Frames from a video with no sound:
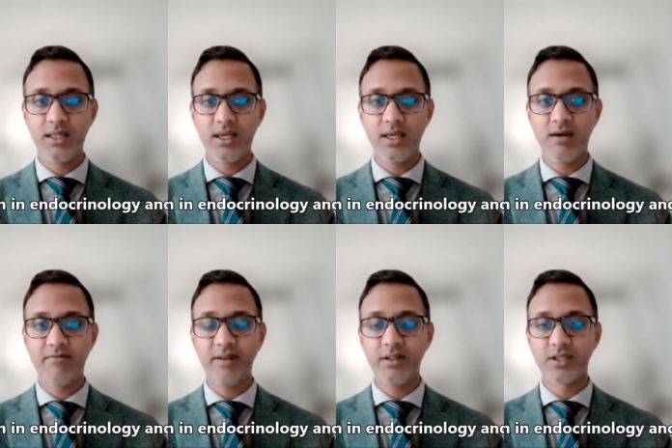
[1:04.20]
the
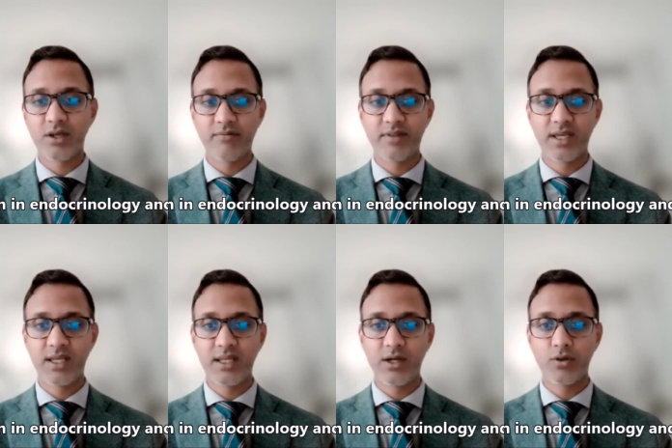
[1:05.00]
filter of the
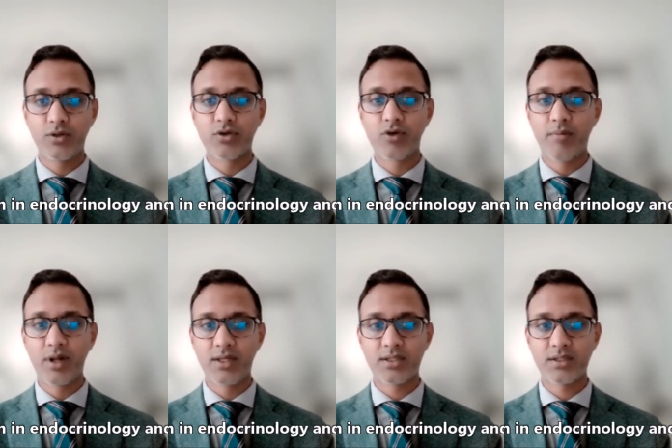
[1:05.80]
kidney called the
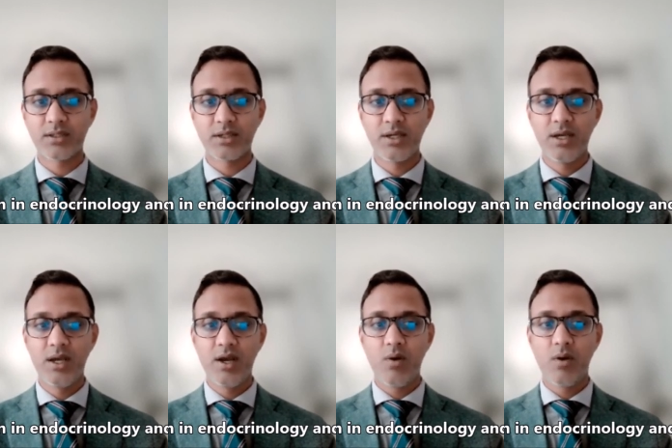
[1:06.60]
glomerulus
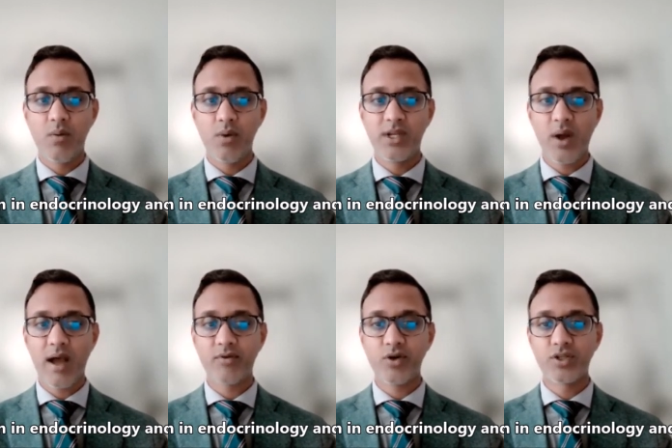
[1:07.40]
we don't
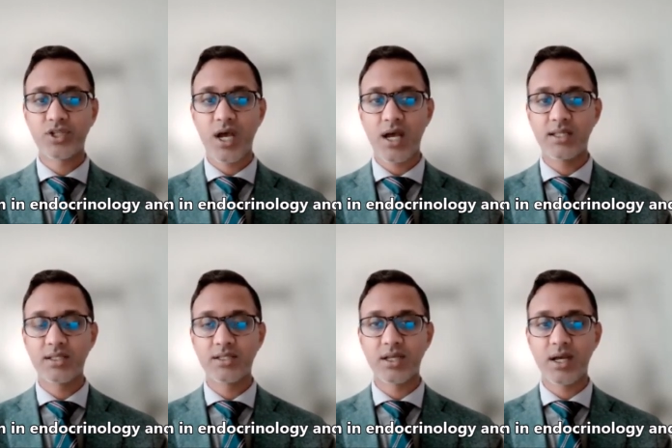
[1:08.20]
have good
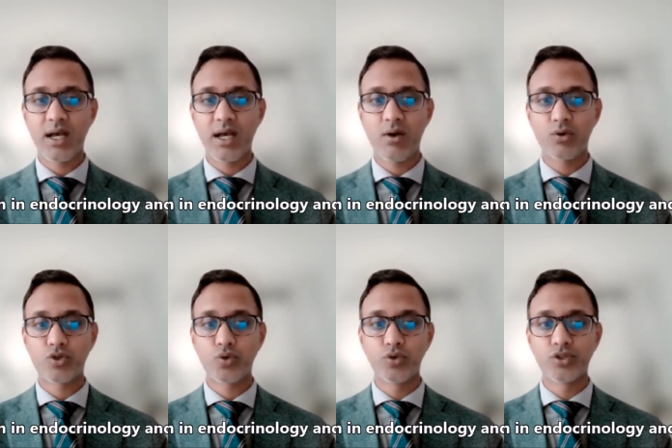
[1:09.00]
signs uh, or
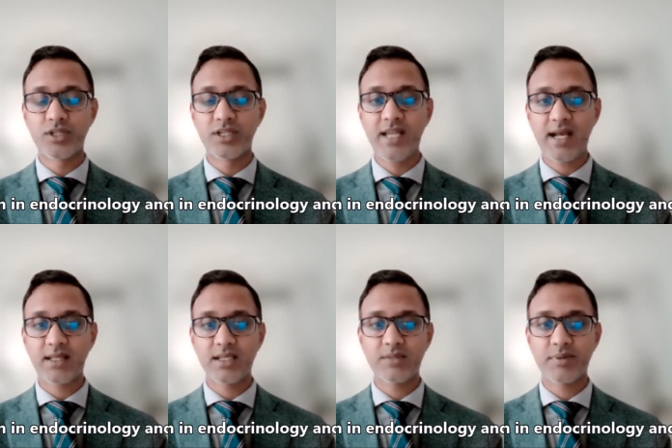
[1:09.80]
tools to detect
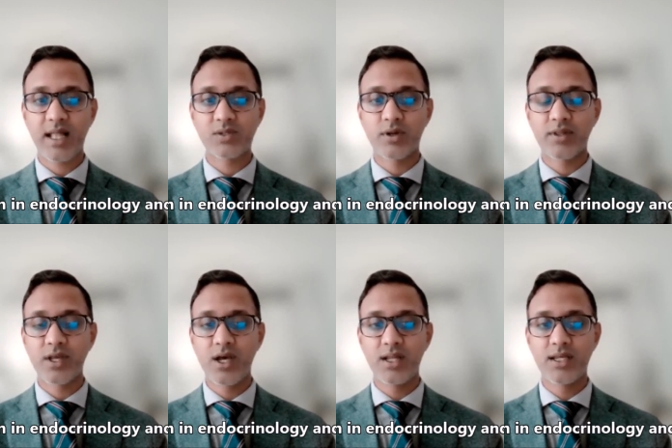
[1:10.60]
this, but that's one of
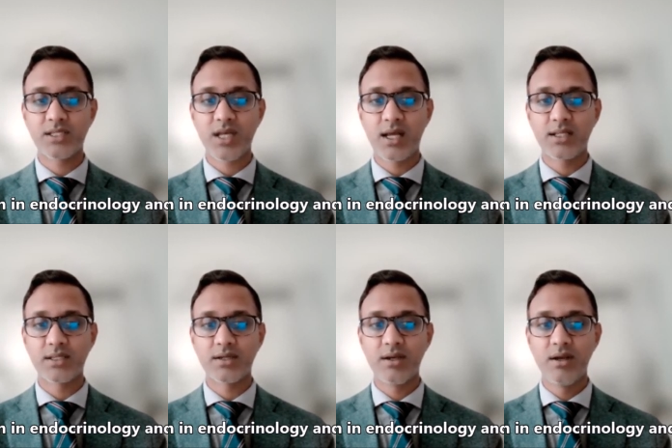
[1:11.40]
the earliest
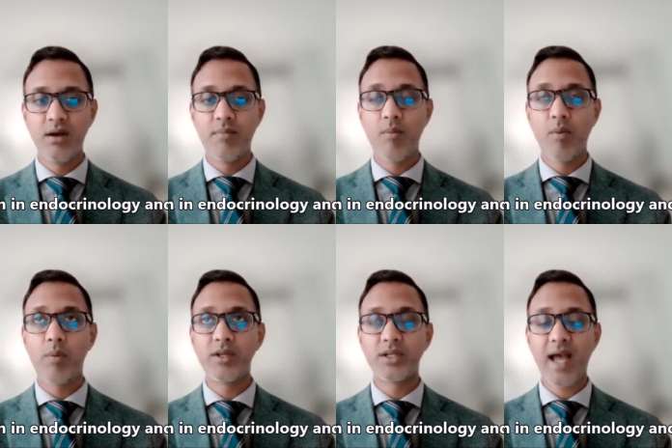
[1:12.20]
signs. But what
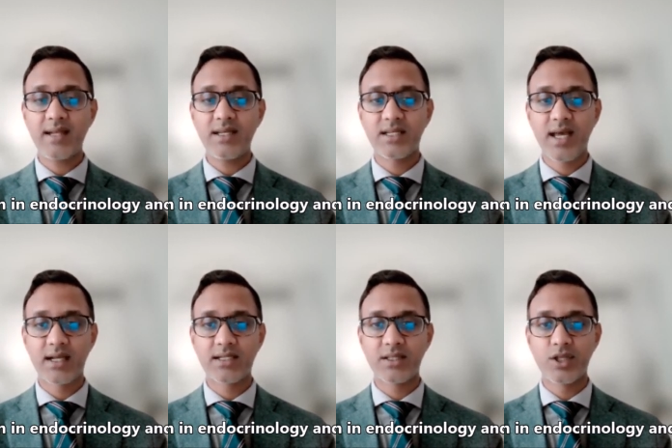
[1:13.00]
we can
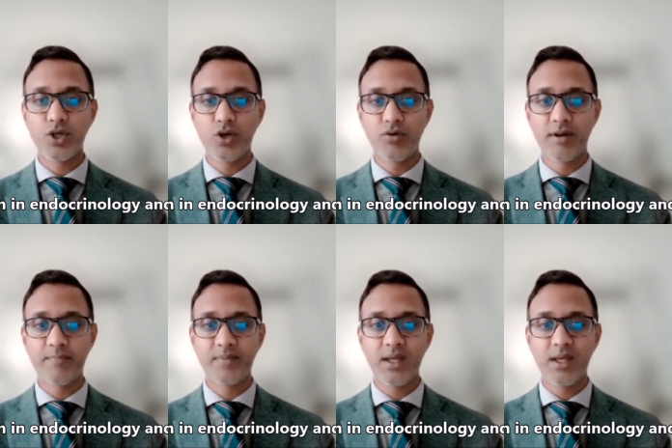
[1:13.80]
detect in the urine